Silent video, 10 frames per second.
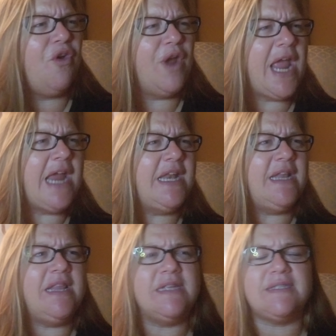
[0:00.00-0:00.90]

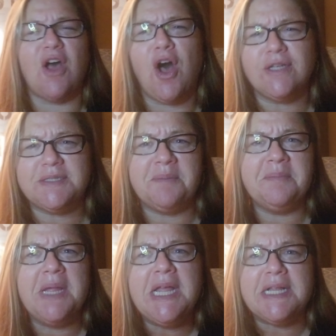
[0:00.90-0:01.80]
created this
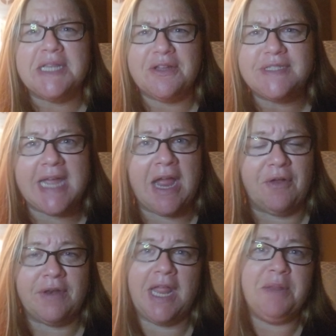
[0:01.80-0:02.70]
awesome little
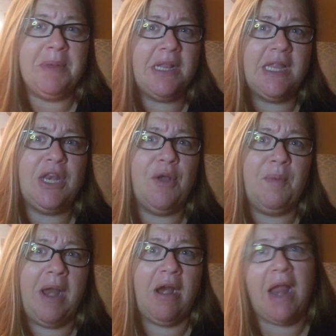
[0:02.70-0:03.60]
town in the middle of
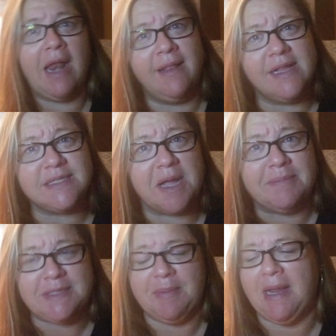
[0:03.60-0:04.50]
nowhere? How did this
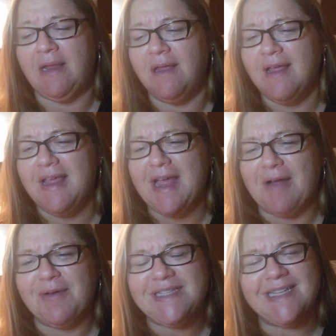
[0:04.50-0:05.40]
come to be?
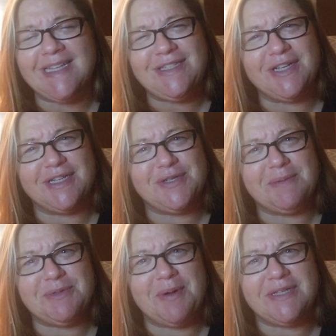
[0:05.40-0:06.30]
I recently took a
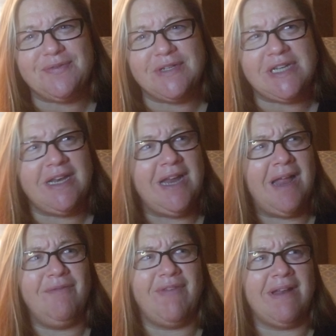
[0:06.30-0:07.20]
trip to West Virginia
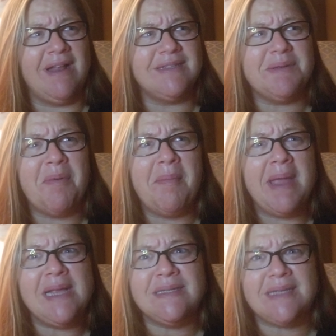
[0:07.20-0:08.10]
and found out some
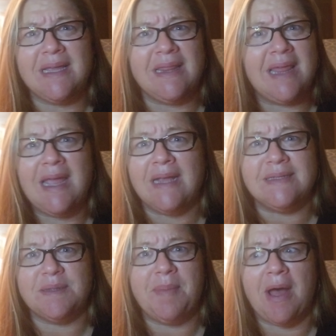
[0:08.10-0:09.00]
amazing
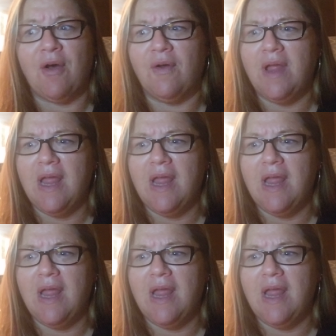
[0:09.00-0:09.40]
things about,